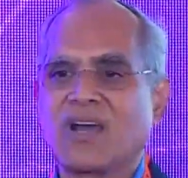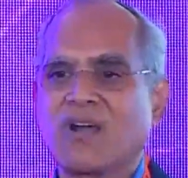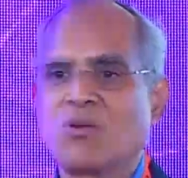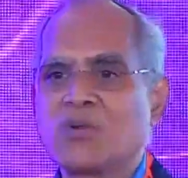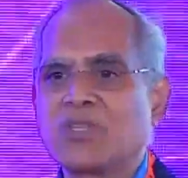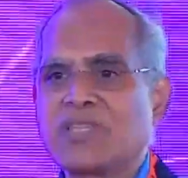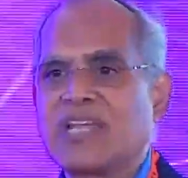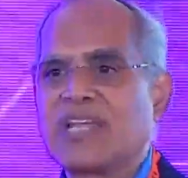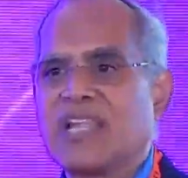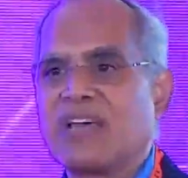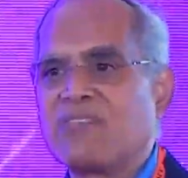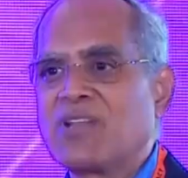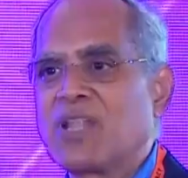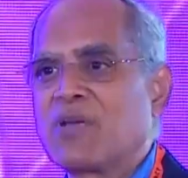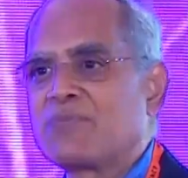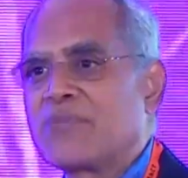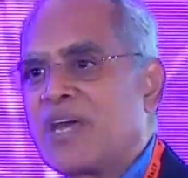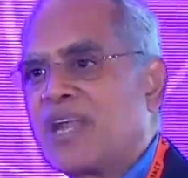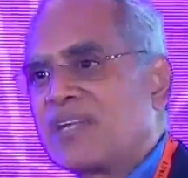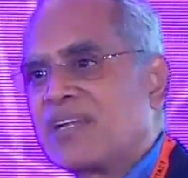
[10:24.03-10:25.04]
How do they
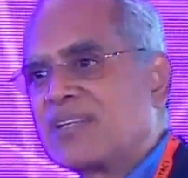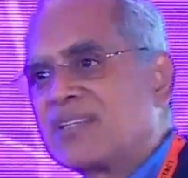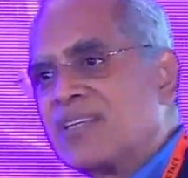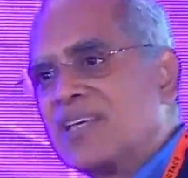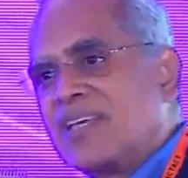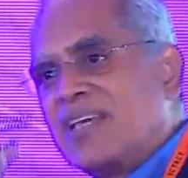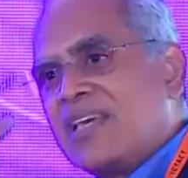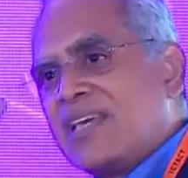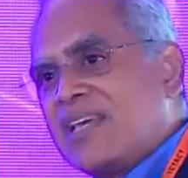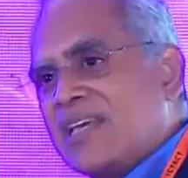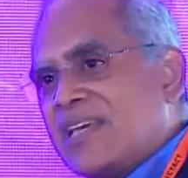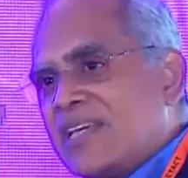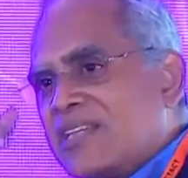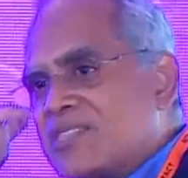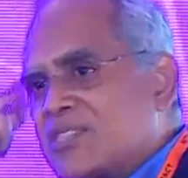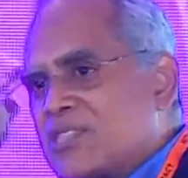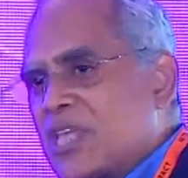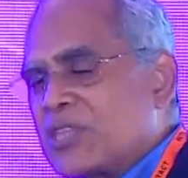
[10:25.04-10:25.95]
develop that? It's the